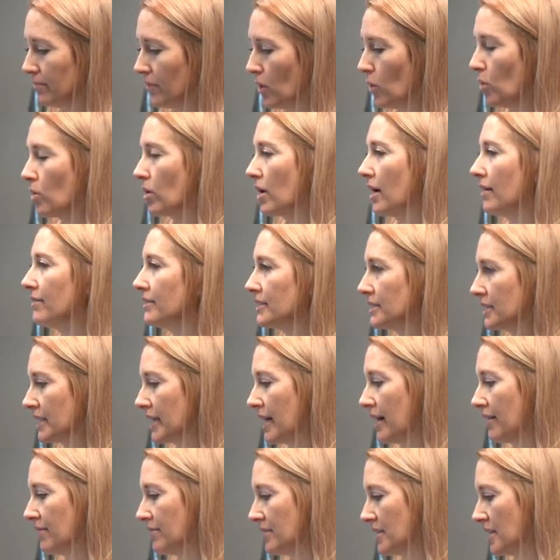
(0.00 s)
or
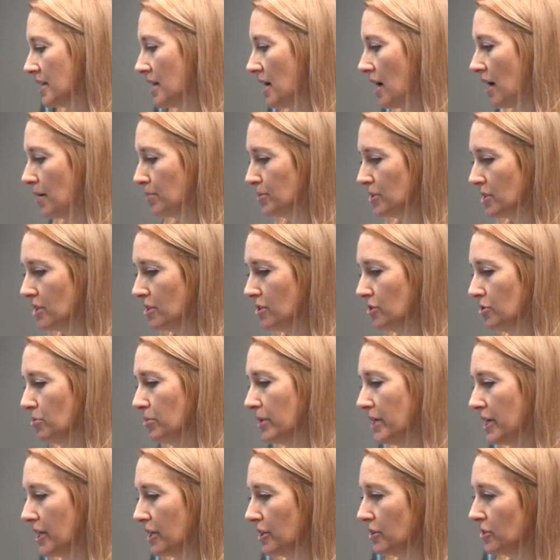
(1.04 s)
obviously have the option to
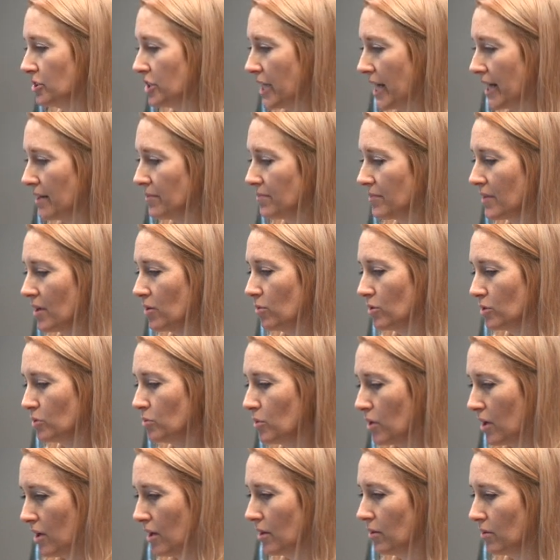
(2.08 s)
renegotiate, which
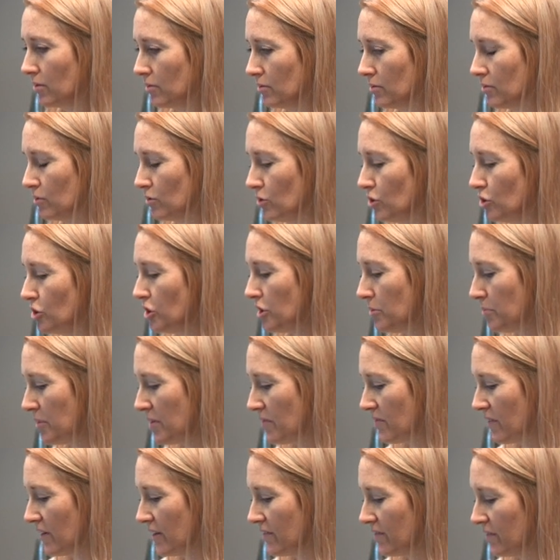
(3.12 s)
we're all should
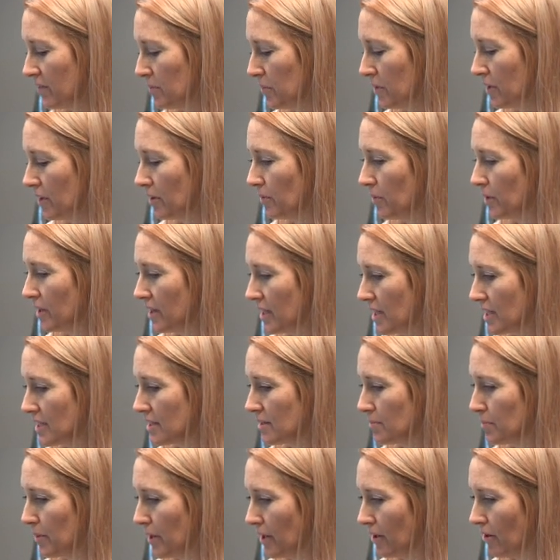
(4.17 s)
be very familiar with
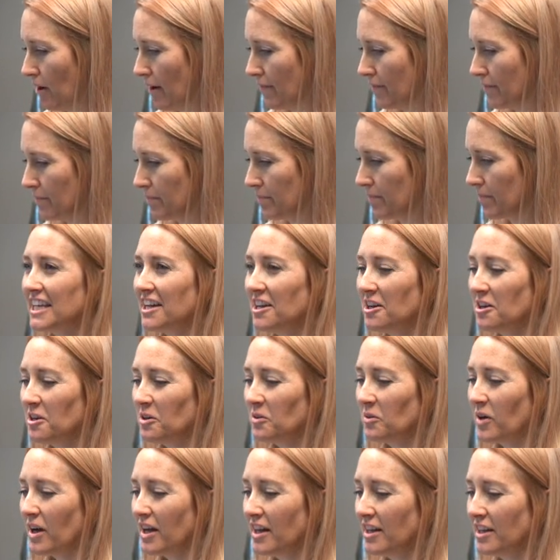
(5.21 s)
this paragraph.
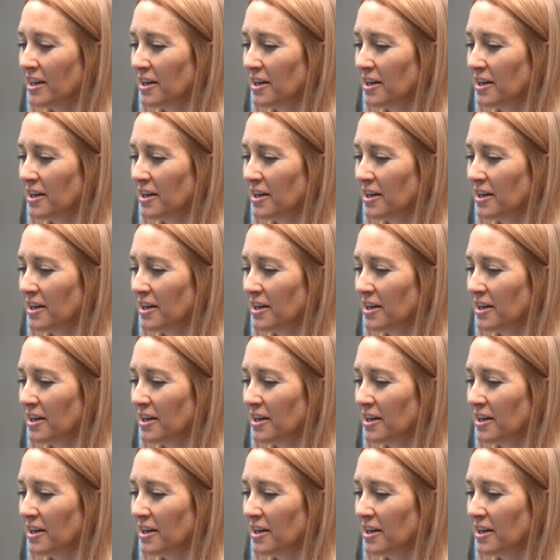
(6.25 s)
So,